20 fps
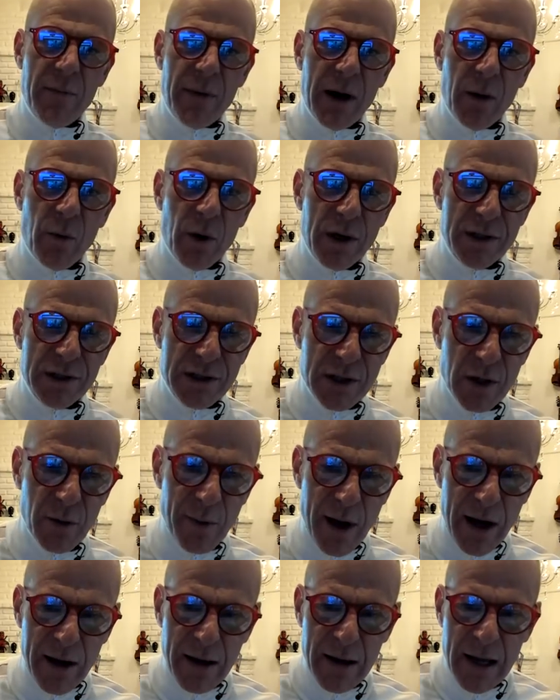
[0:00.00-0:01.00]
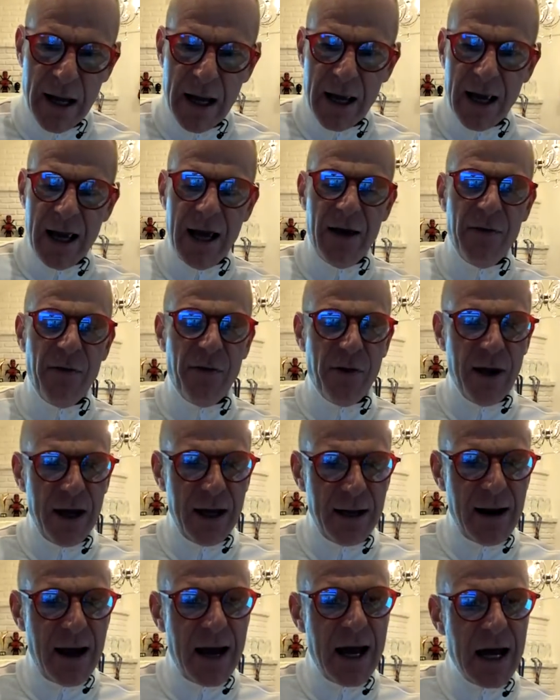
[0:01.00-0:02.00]
and my 1 tuba. And
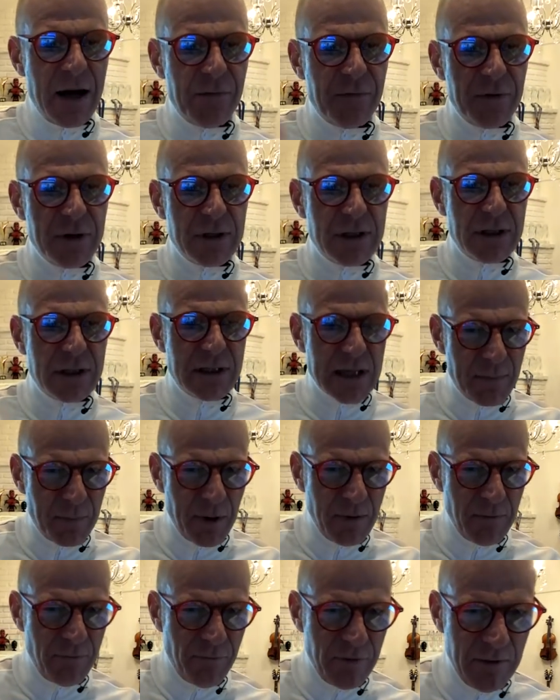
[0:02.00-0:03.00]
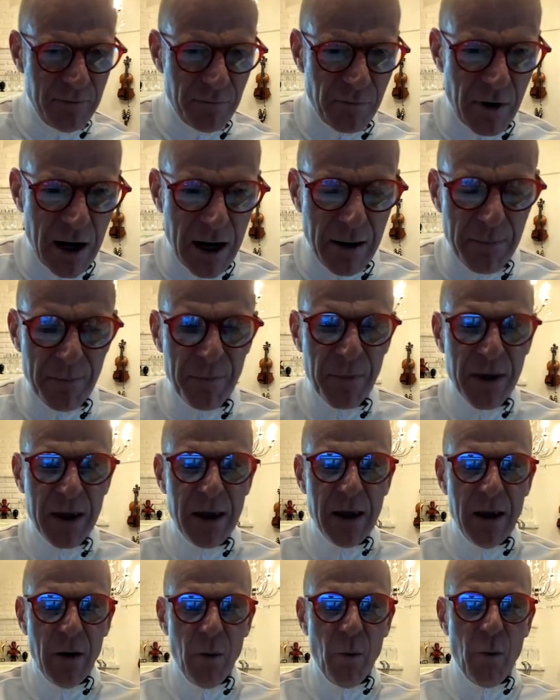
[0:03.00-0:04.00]
then I have a separate V-frame
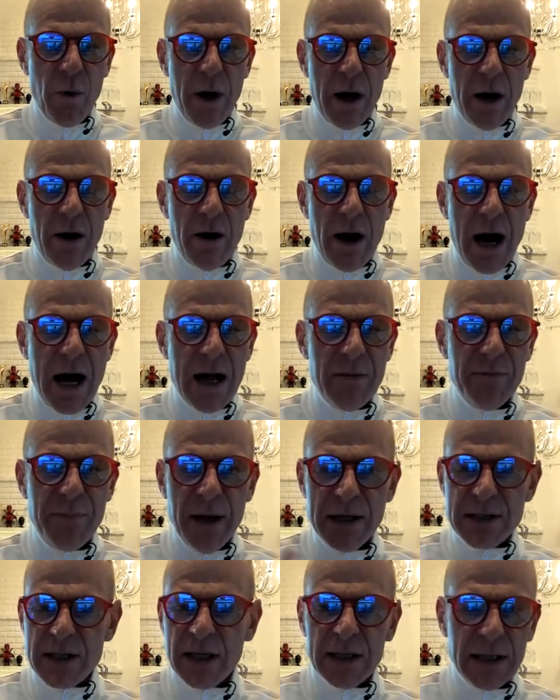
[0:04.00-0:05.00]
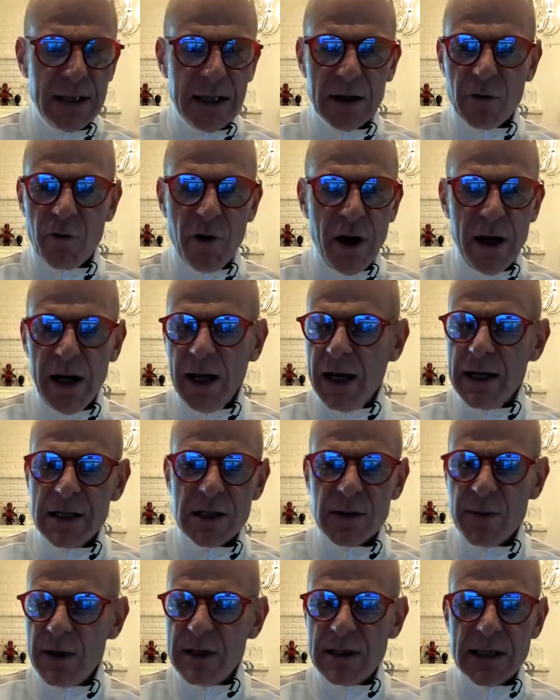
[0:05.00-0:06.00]
where I'm basically creating
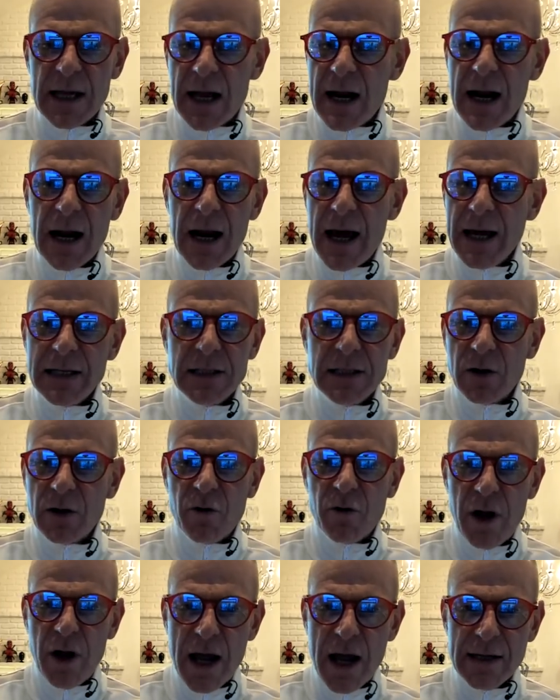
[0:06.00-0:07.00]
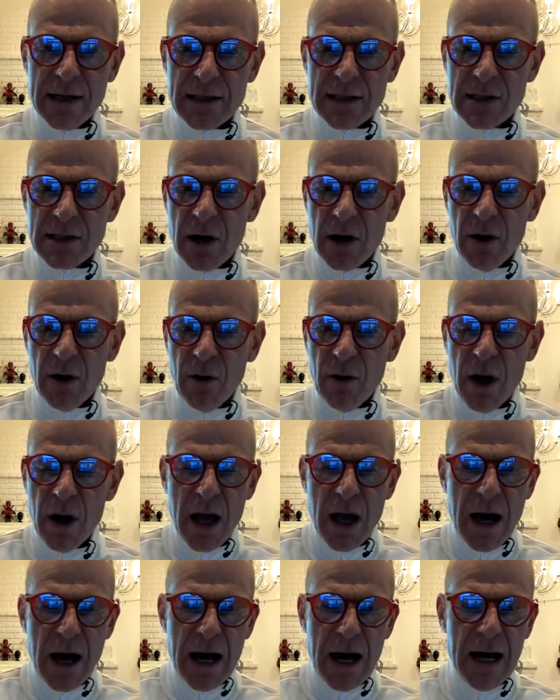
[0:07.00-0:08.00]
instruments that I like to create. So
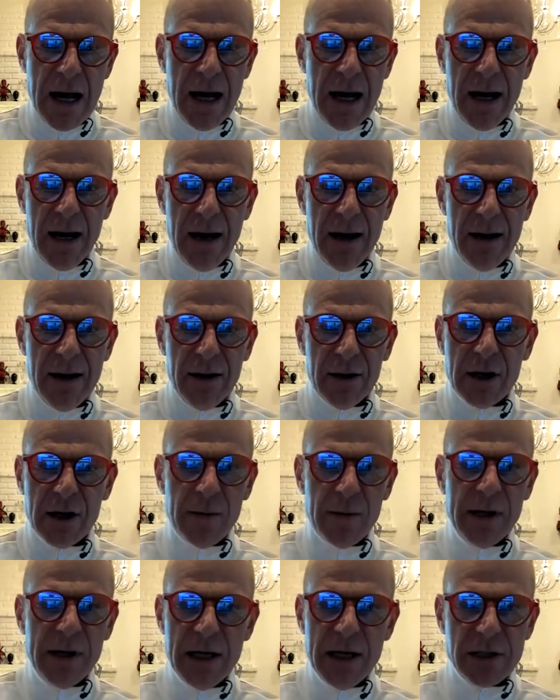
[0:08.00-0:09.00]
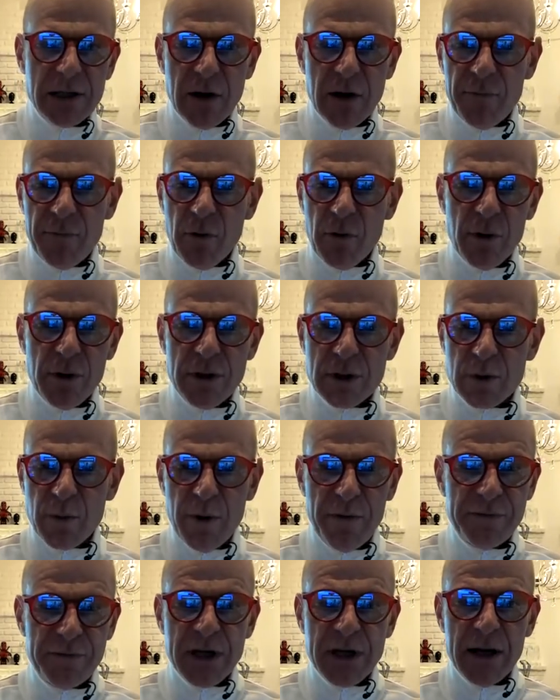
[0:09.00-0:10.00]
a combination of horns
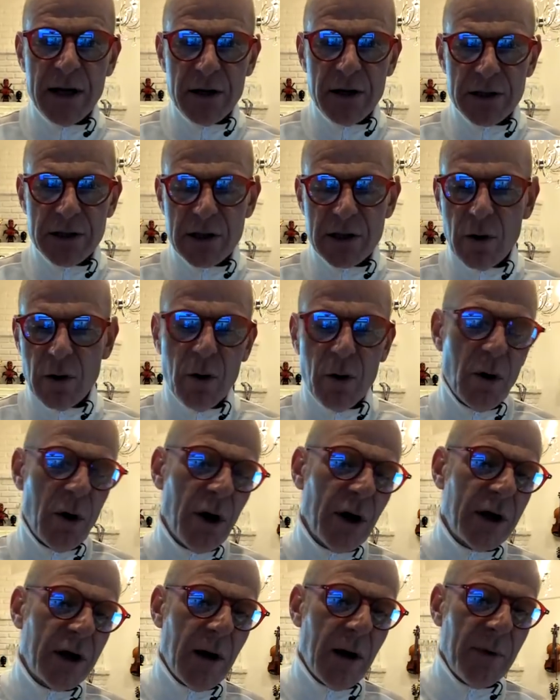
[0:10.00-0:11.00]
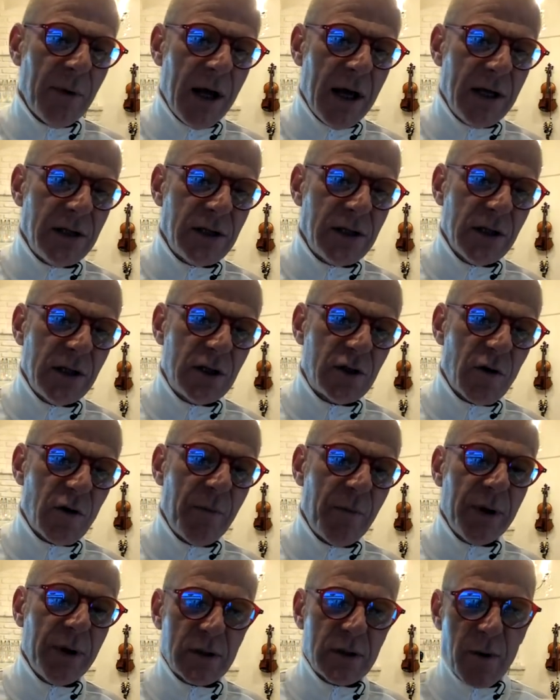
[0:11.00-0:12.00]
with tenors, or a combination
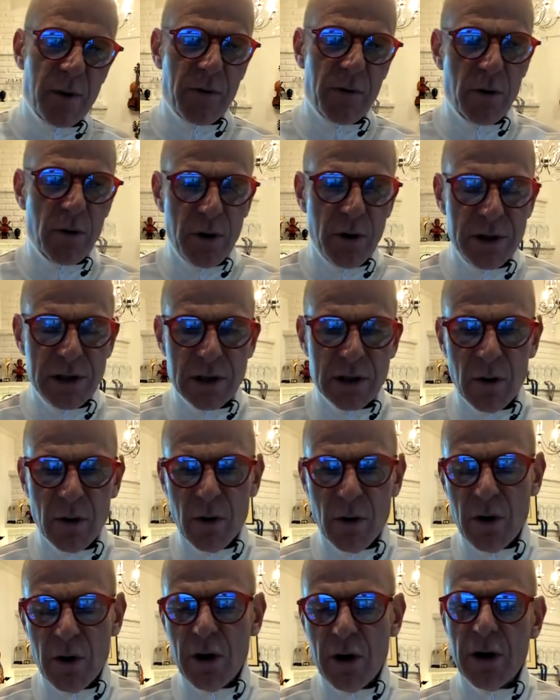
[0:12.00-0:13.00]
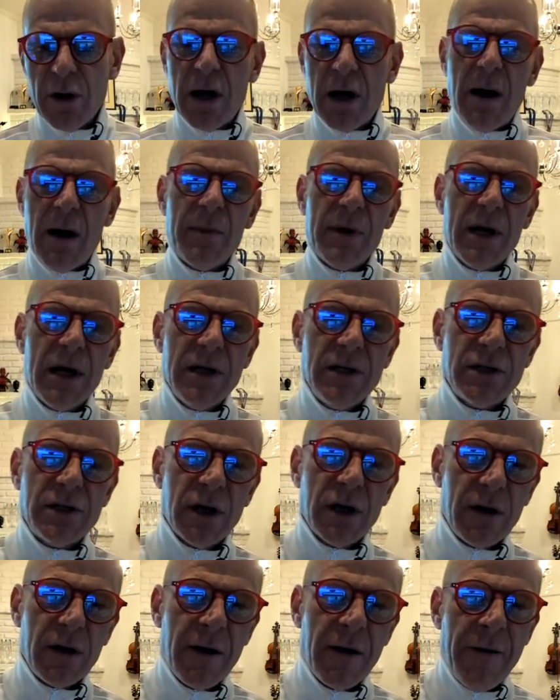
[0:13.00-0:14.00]
trumpets with horns, or a
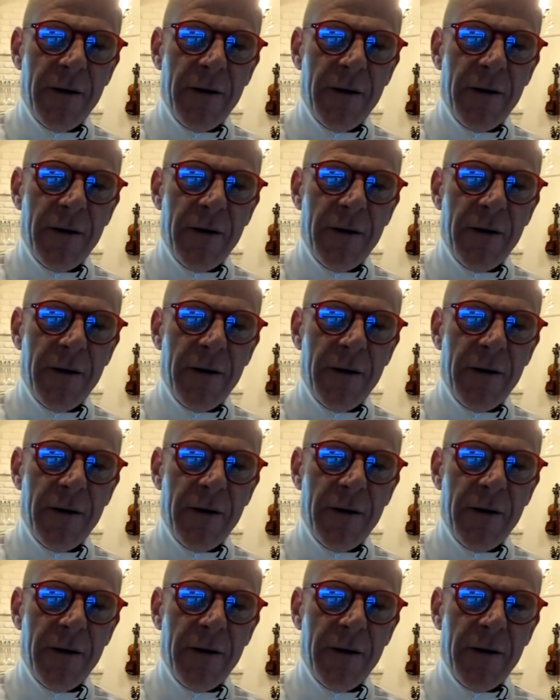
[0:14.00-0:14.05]
combination